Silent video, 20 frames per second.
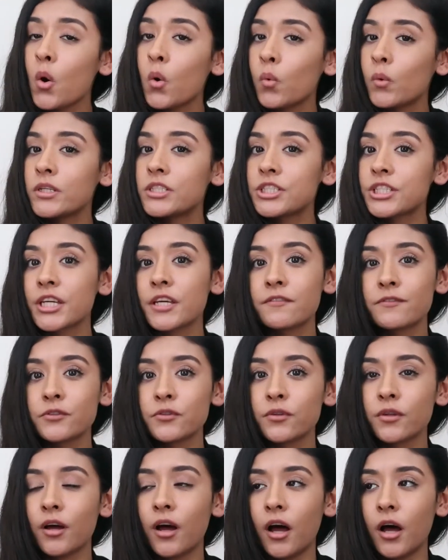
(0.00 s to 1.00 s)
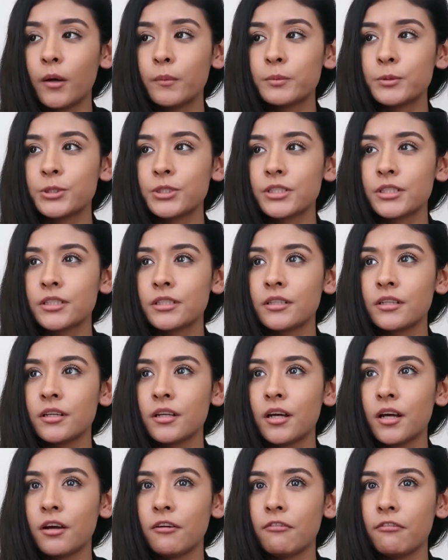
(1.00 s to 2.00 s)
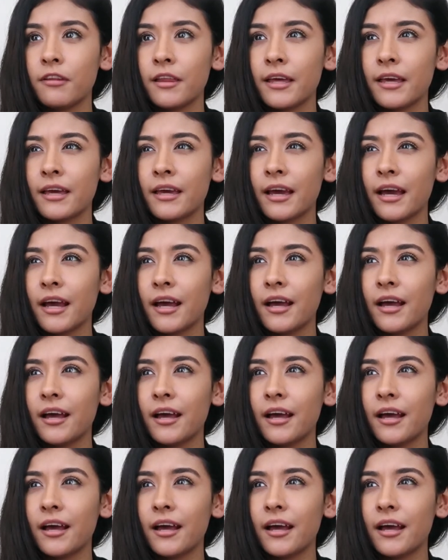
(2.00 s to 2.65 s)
which gives you the option of like,